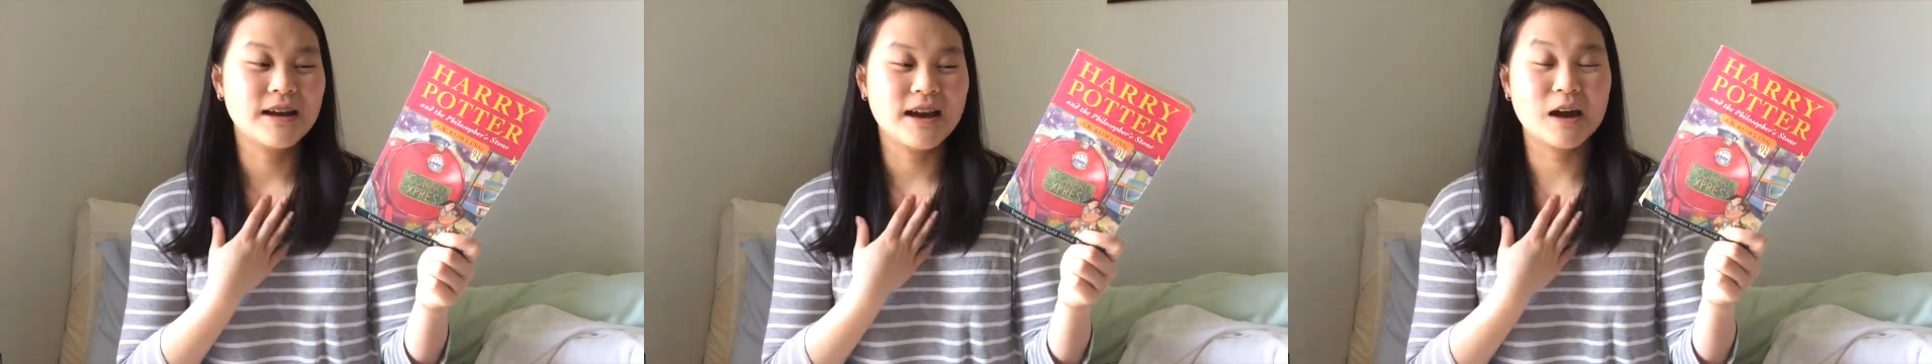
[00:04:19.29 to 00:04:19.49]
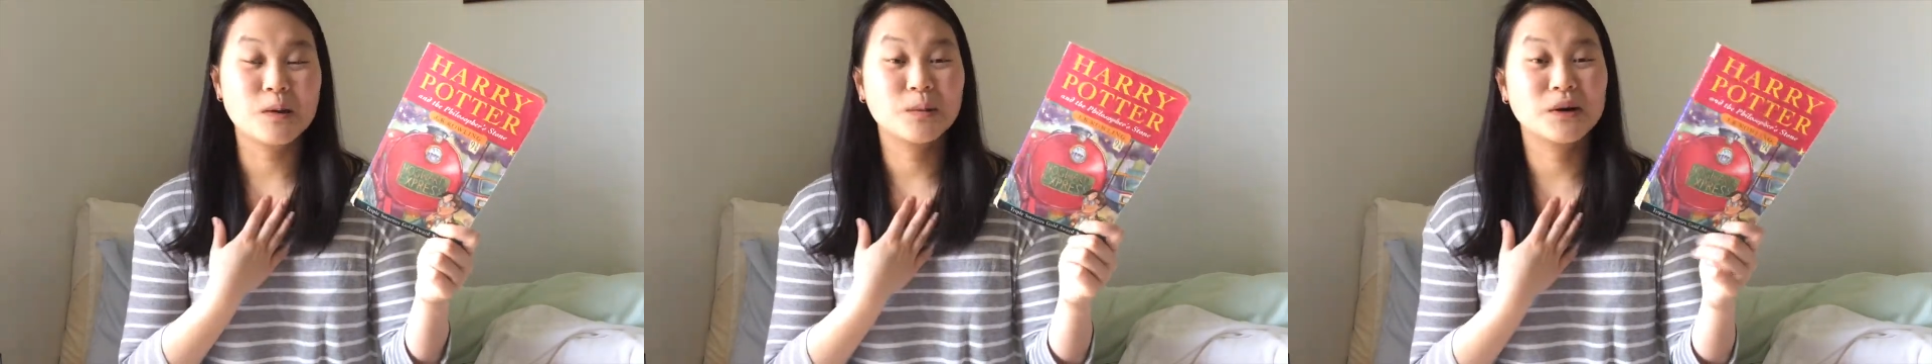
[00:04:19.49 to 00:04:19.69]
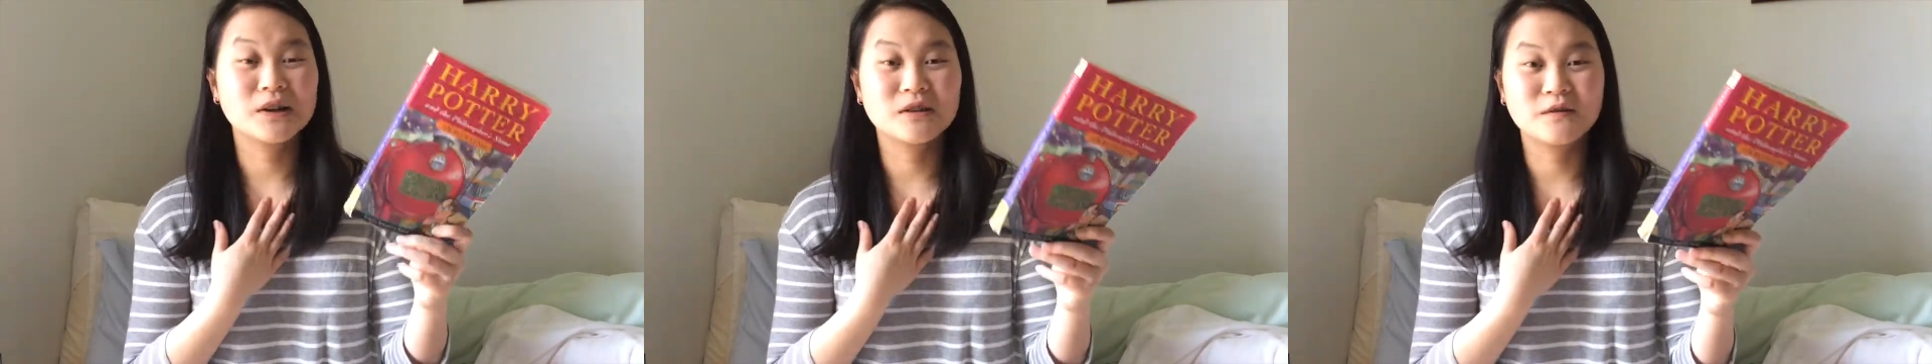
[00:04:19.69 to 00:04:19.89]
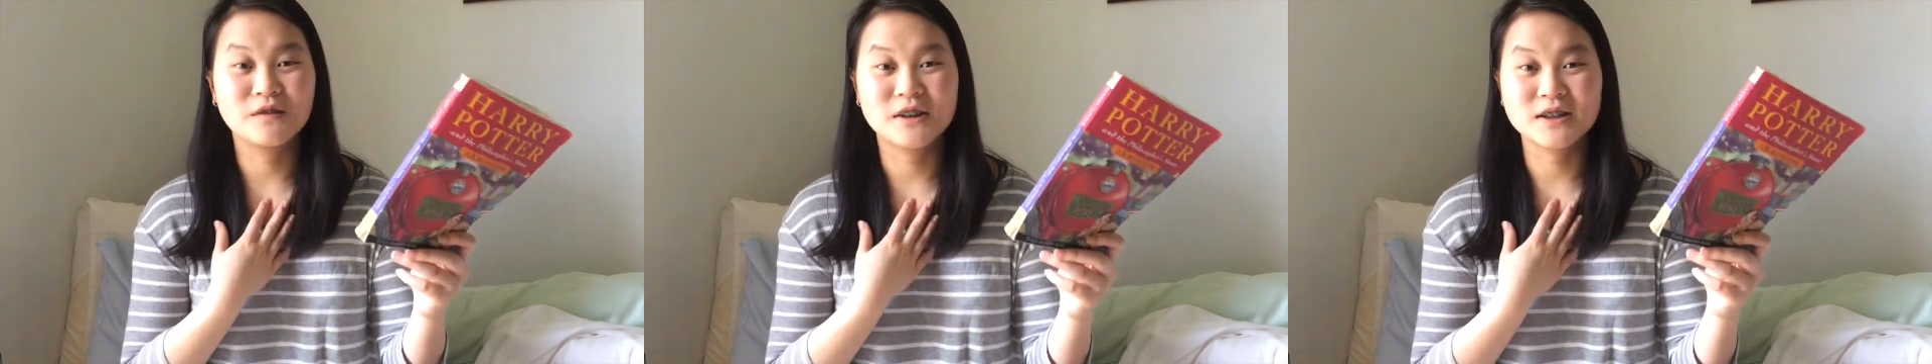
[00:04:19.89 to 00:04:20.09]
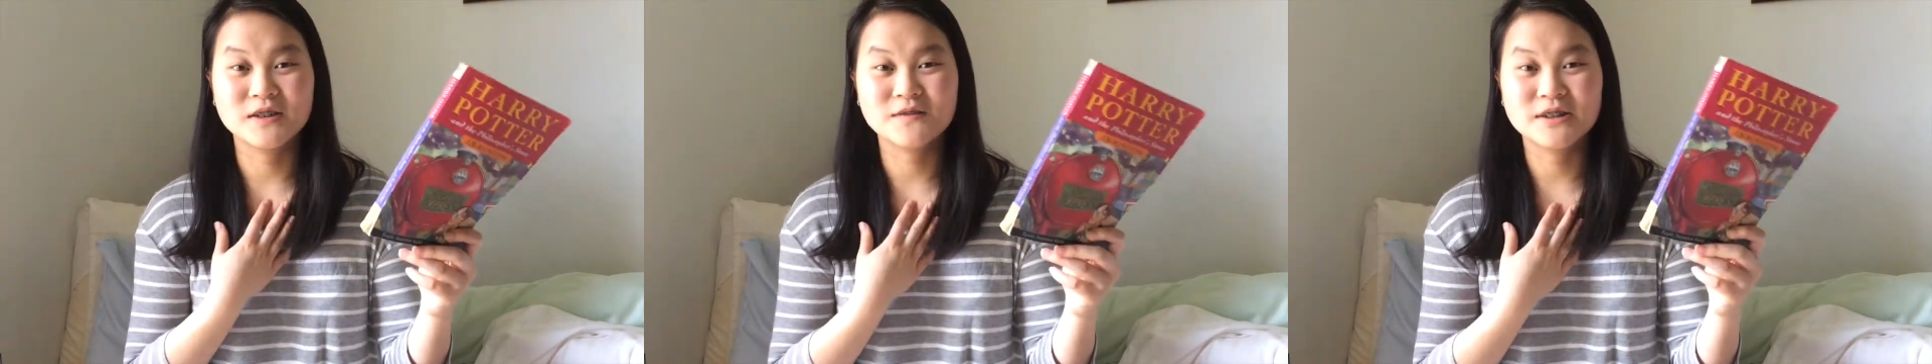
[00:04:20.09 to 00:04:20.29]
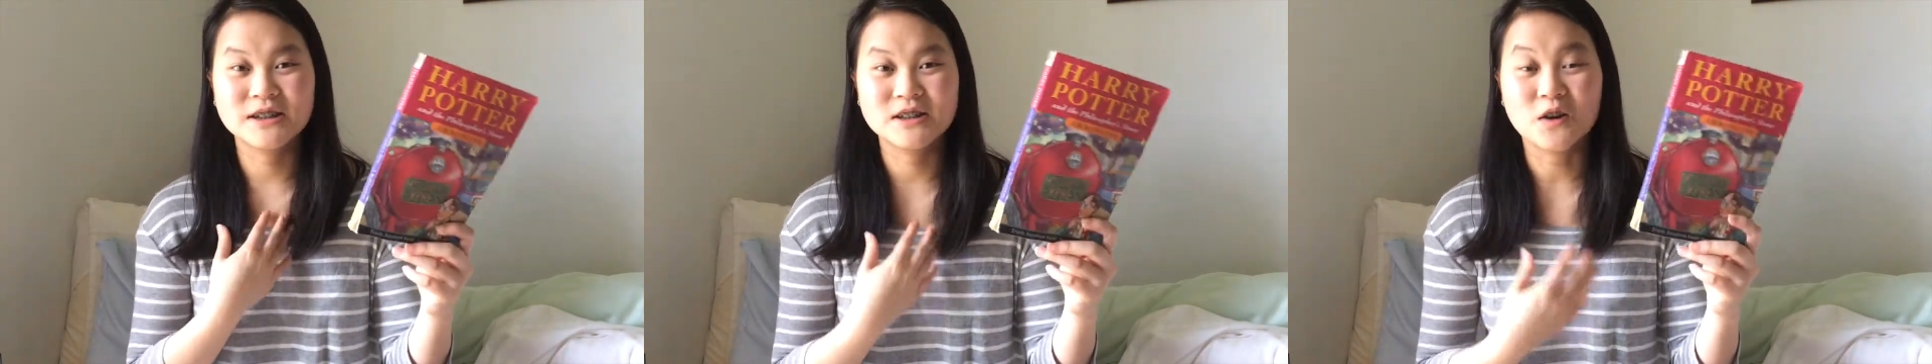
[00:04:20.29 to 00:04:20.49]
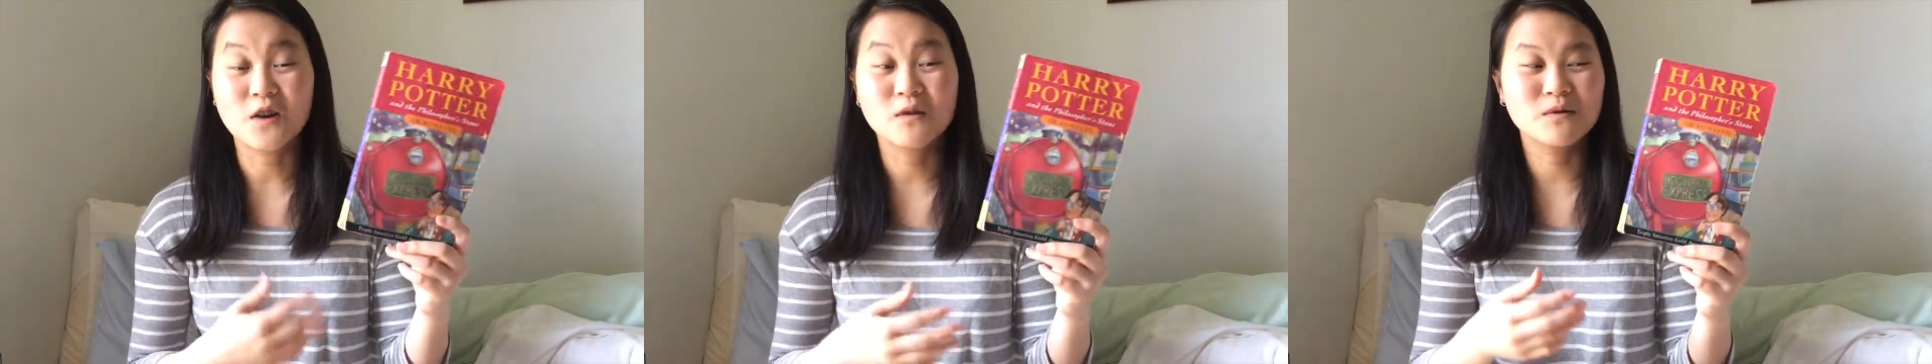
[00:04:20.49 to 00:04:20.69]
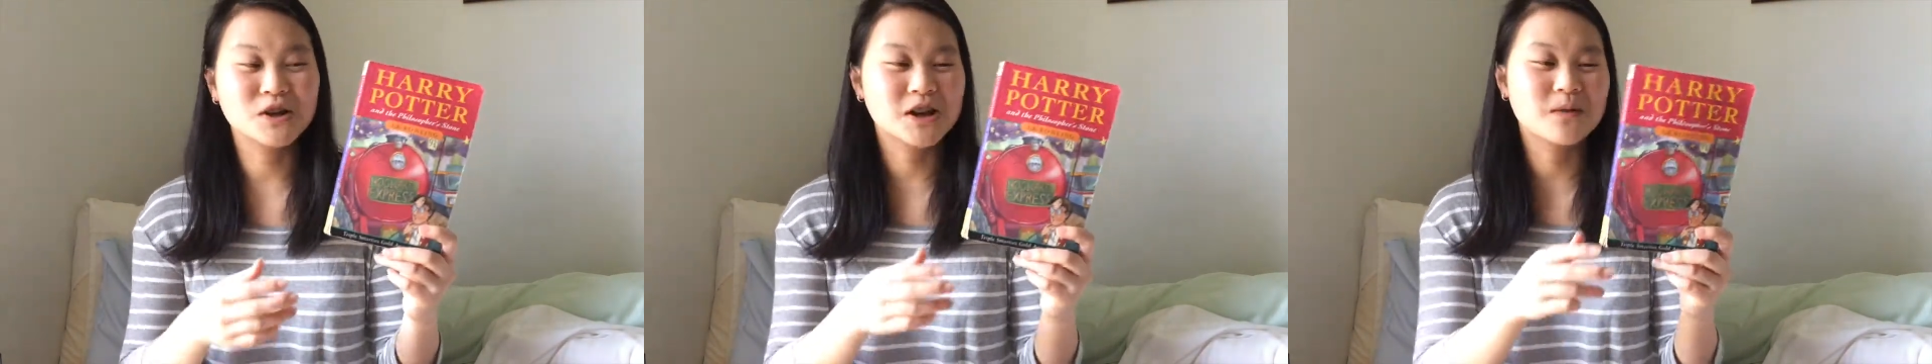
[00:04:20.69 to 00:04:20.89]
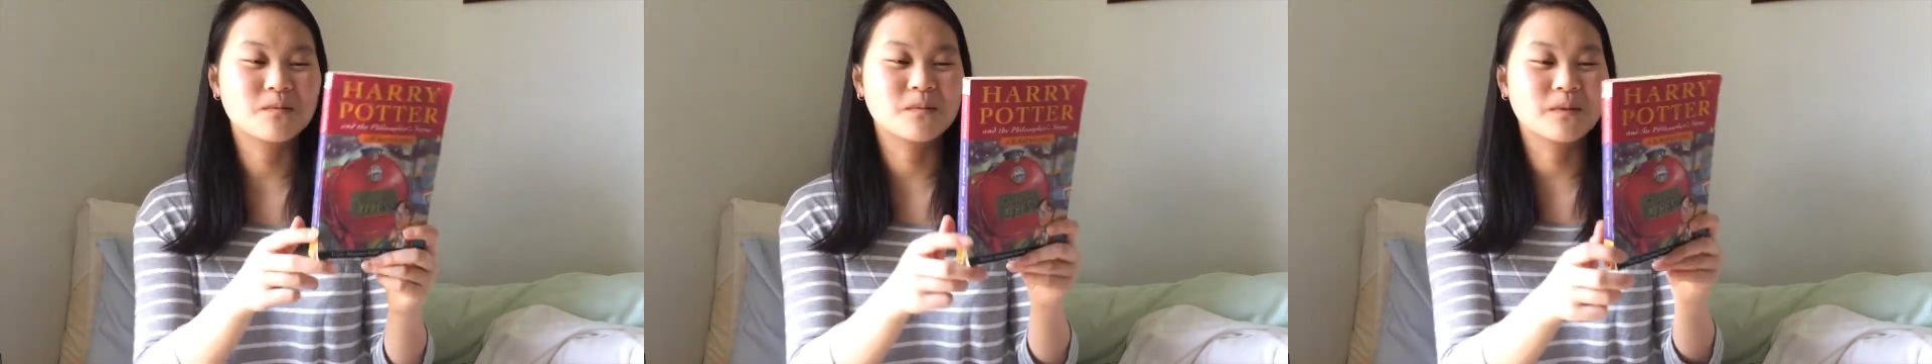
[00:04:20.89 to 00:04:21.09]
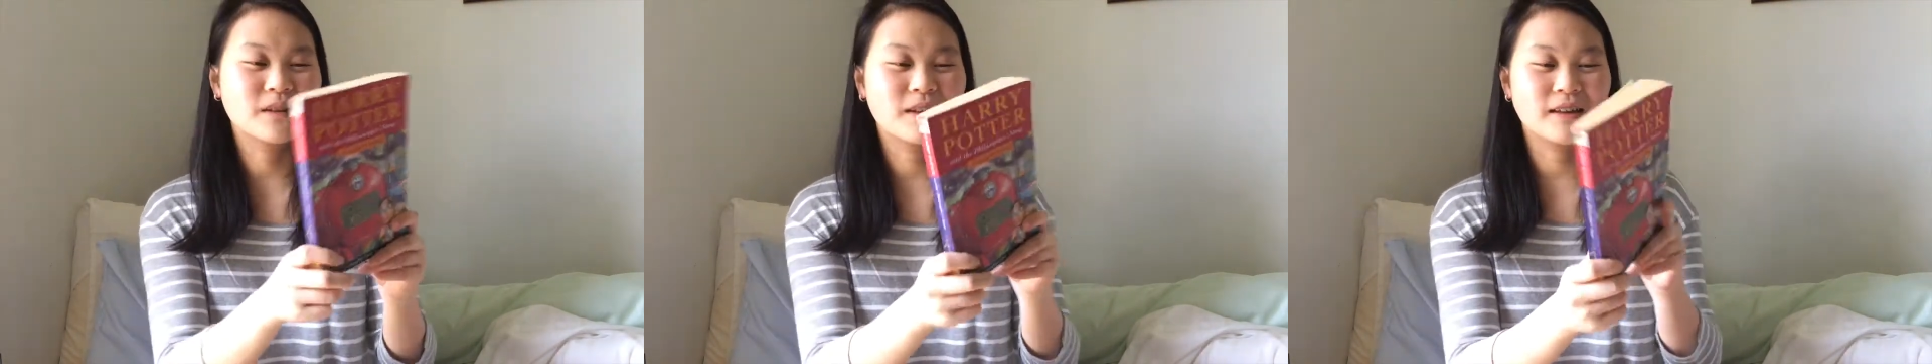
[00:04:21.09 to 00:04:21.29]
Harry Potter and the Philosopher's Stone, which
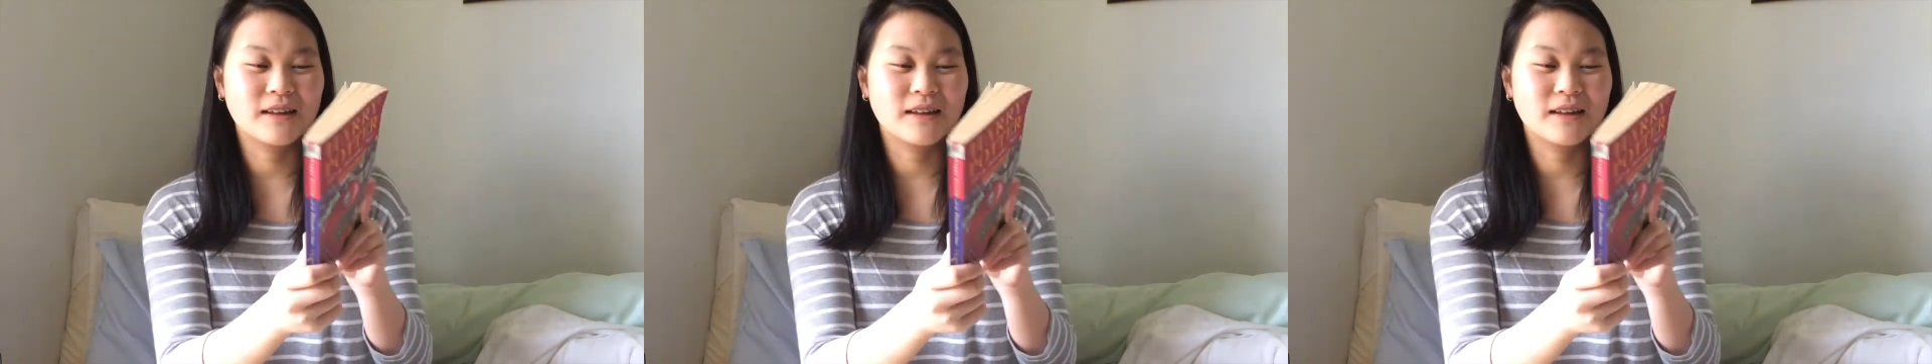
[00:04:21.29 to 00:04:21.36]
I'm